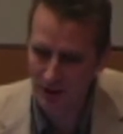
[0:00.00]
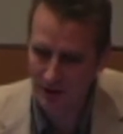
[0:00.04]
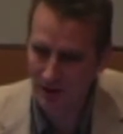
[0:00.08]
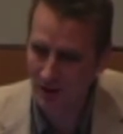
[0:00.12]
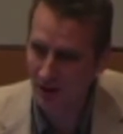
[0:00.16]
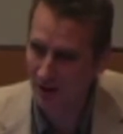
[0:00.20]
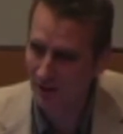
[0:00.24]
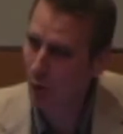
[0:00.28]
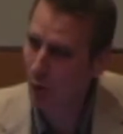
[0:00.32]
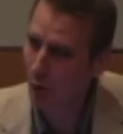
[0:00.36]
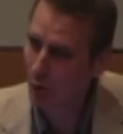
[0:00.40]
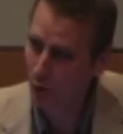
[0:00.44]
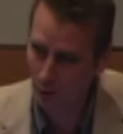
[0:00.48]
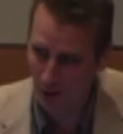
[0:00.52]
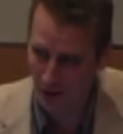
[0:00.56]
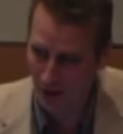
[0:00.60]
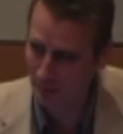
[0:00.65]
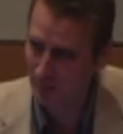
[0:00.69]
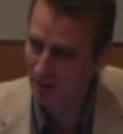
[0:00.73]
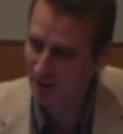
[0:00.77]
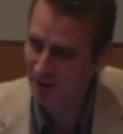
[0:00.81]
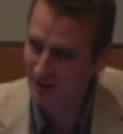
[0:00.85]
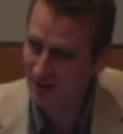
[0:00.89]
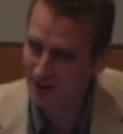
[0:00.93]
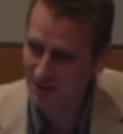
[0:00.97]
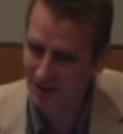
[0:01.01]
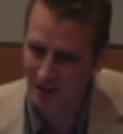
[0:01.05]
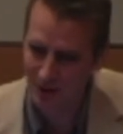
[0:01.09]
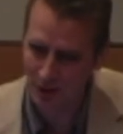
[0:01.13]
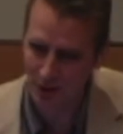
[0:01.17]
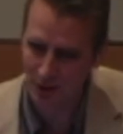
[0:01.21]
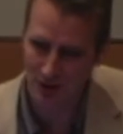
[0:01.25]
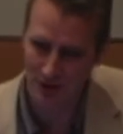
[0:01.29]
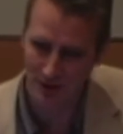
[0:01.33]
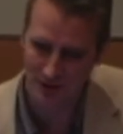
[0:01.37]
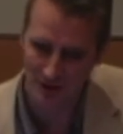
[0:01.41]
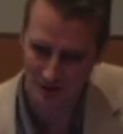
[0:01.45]
subject of
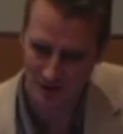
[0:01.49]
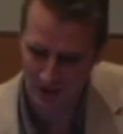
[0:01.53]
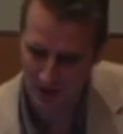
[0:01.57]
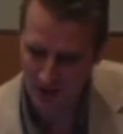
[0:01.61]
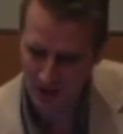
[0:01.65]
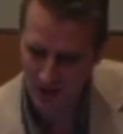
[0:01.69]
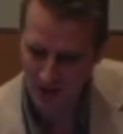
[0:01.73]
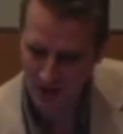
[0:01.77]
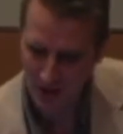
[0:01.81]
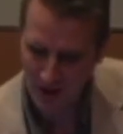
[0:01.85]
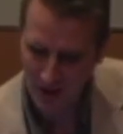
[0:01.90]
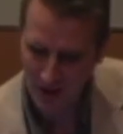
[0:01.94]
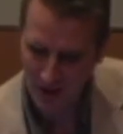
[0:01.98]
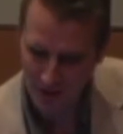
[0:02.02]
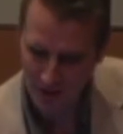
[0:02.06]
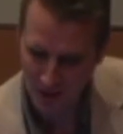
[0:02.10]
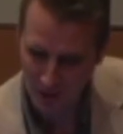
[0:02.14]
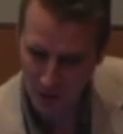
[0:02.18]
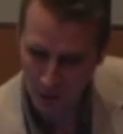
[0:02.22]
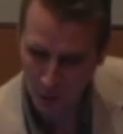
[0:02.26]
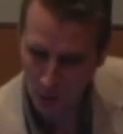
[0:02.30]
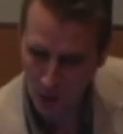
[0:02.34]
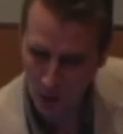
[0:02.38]
programming sentience.